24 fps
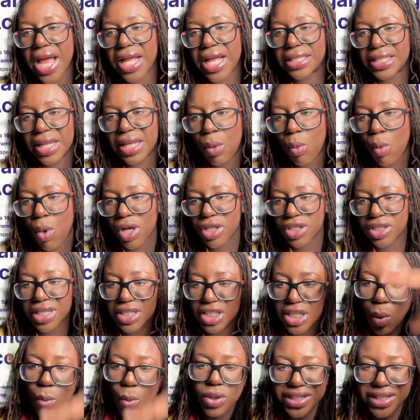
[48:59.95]
And then once
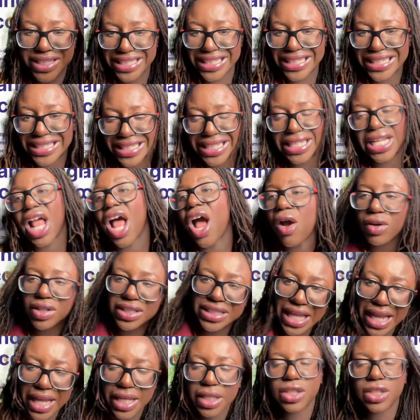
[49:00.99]
someone sees it, oh, it's there.